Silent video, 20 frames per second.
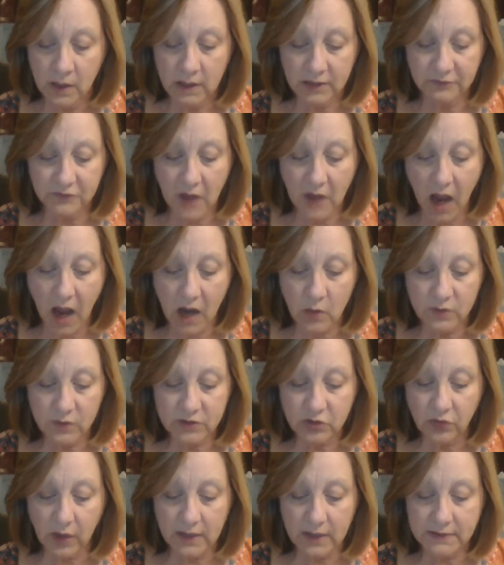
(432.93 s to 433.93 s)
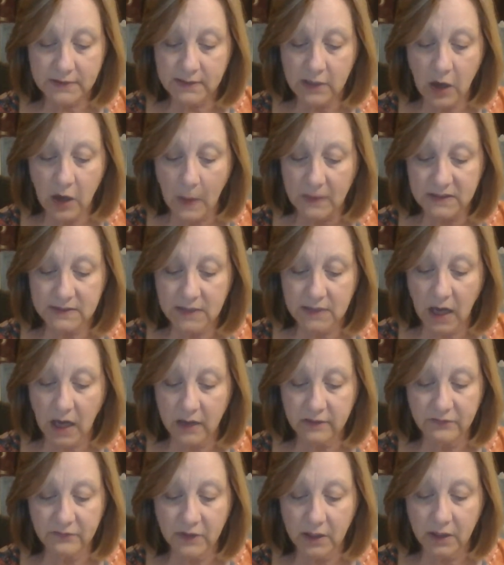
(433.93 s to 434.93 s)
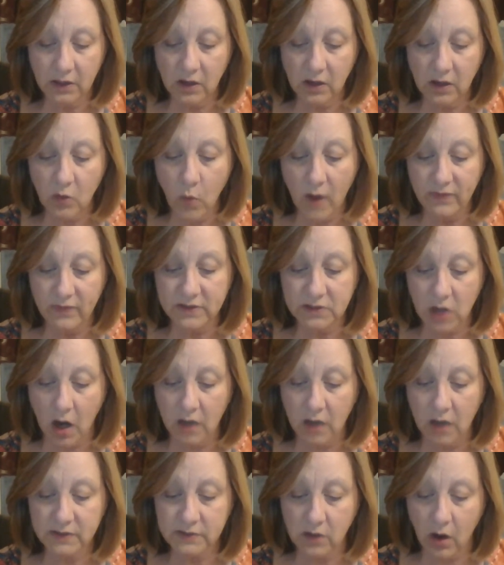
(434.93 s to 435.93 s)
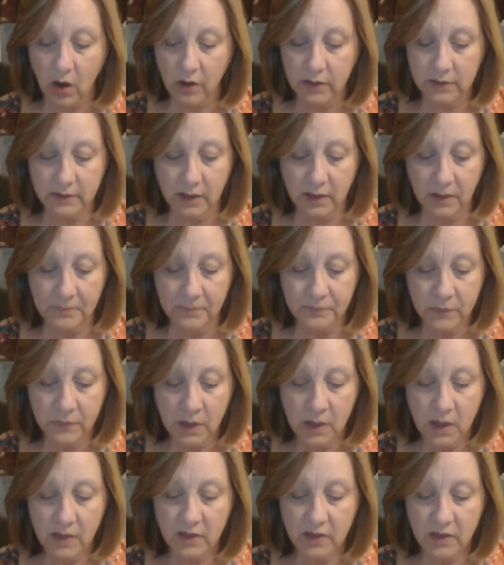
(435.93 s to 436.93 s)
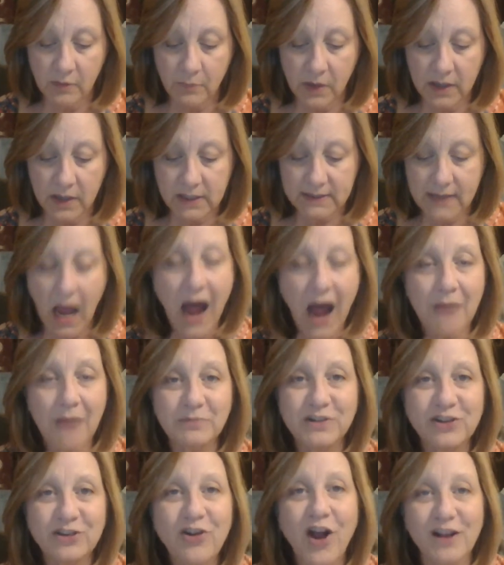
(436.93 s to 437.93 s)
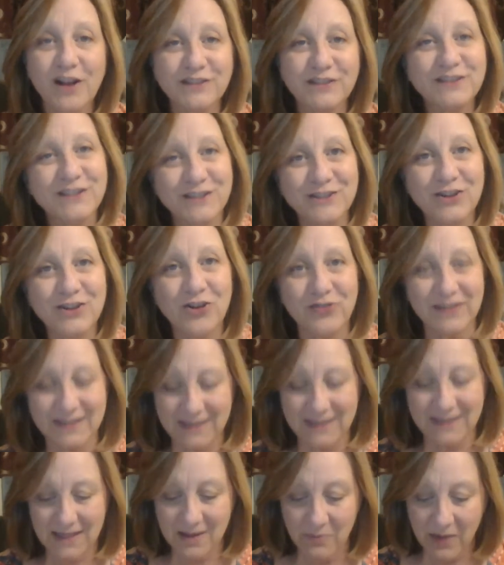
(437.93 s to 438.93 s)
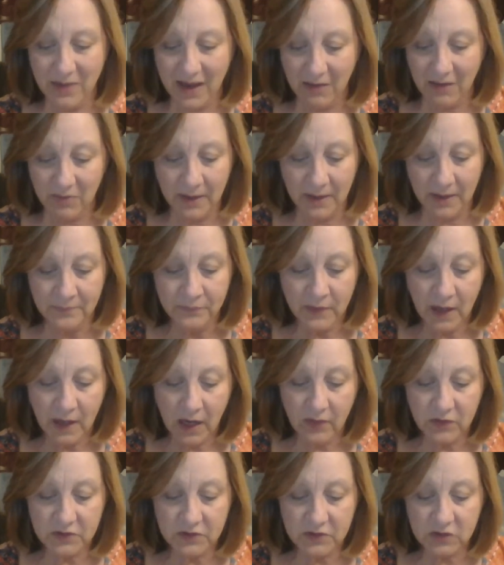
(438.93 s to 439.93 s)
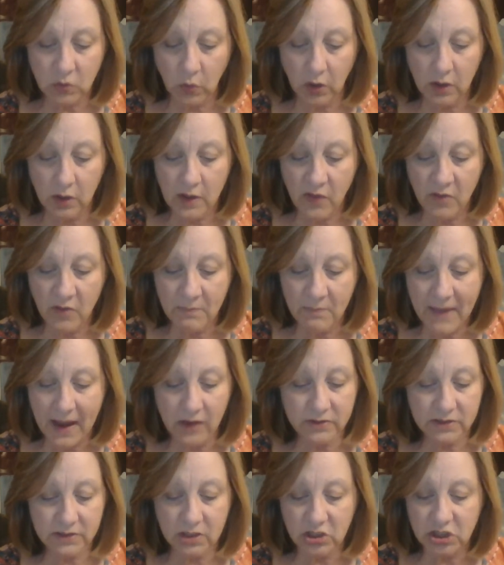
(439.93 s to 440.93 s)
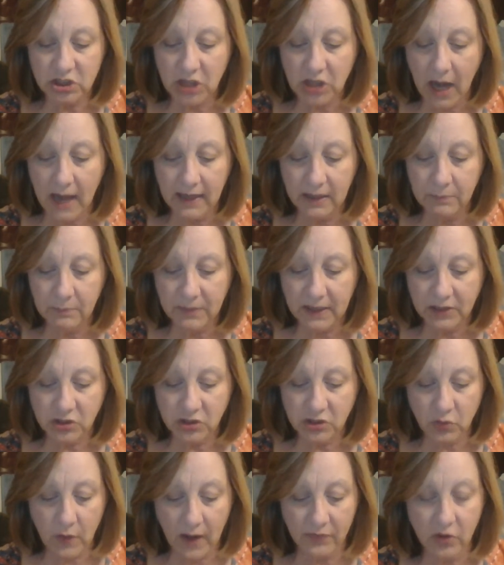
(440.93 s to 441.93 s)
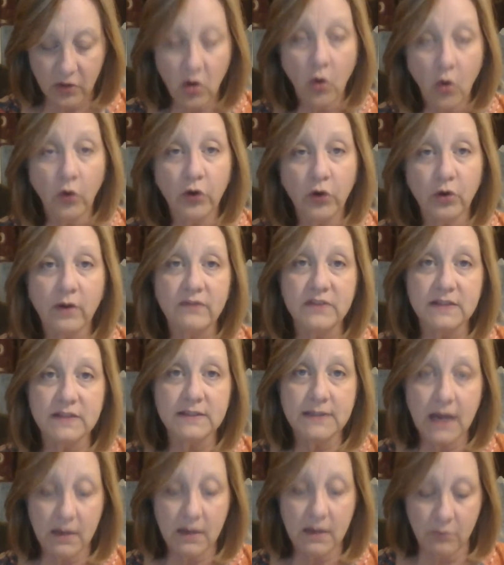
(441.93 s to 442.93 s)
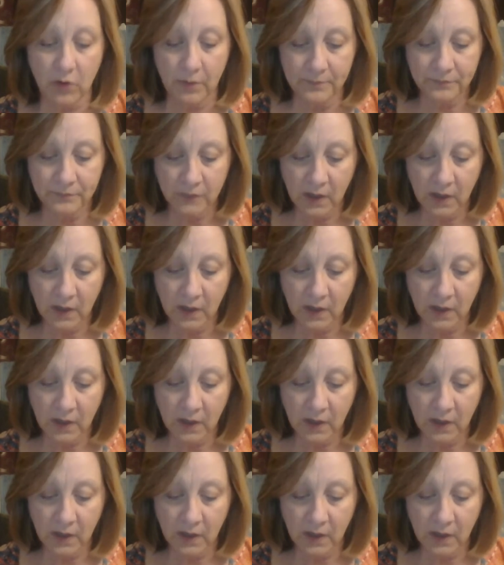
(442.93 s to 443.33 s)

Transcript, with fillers: The flock was grazing on the side of the hill while the dogs guarded them. The bunnies hopped across the snow to see the baby, and the squirrel and the mouse shyly peeked around the corner of the stable.